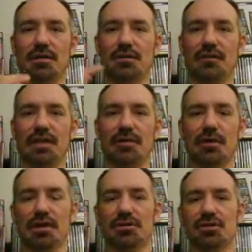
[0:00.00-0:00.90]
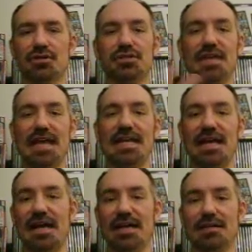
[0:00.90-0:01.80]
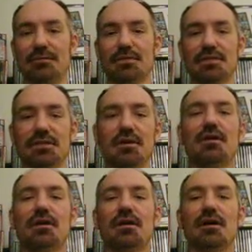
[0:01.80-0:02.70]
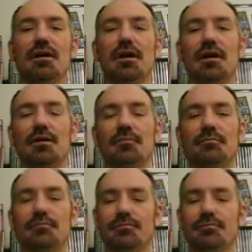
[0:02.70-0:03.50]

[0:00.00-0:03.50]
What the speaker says: defeating monsters, gaining items. Item